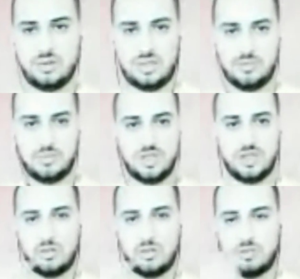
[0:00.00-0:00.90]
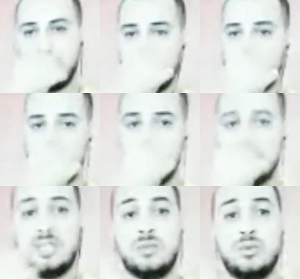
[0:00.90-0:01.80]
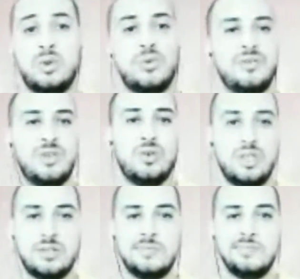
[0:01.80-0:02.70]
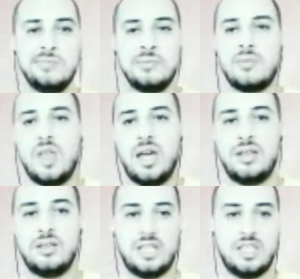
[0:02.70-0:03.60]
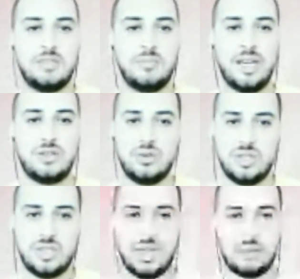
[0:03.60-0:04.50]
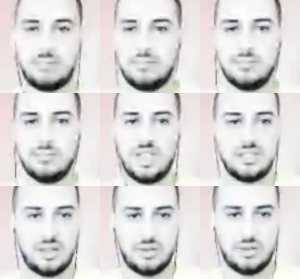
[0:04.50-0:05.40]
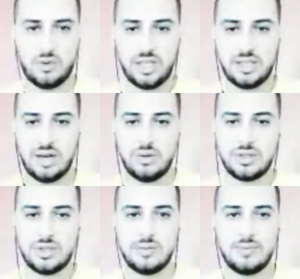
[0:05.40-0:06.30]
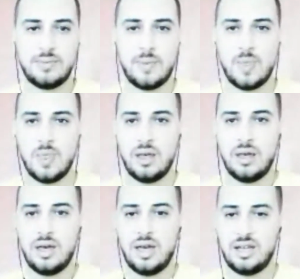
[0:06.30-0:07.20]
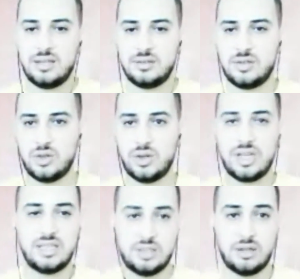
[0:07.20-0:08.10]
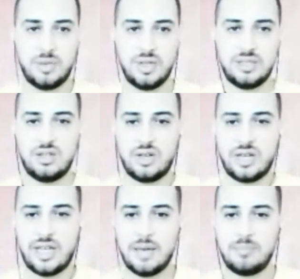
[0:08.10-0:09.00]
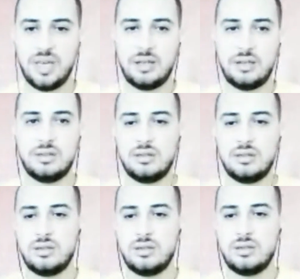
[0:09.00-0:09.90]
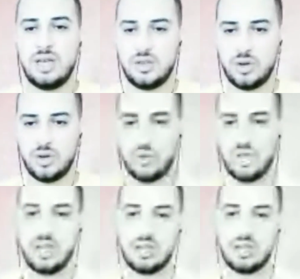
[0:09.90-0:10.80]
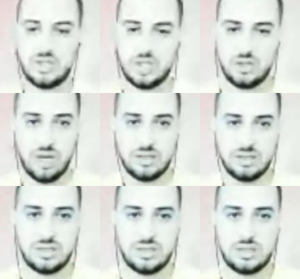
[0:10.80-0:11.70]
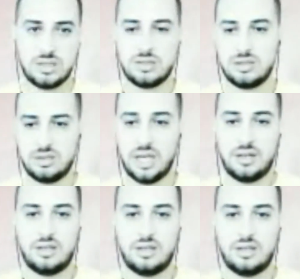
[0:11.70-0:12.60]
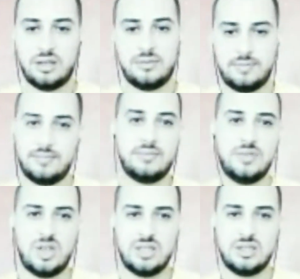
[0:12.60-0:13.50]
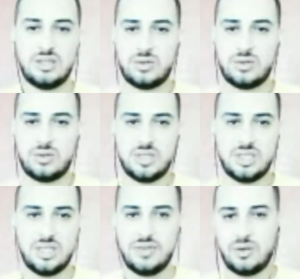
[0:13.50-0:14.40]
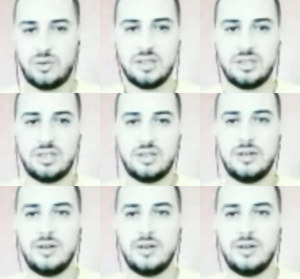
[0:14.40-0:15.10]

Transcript: submit your project to us and we'll review it and get back to you within like less than 48 hours. And so you can start building your campaign. And when we launch in 2 months, then you can start receiving your funding.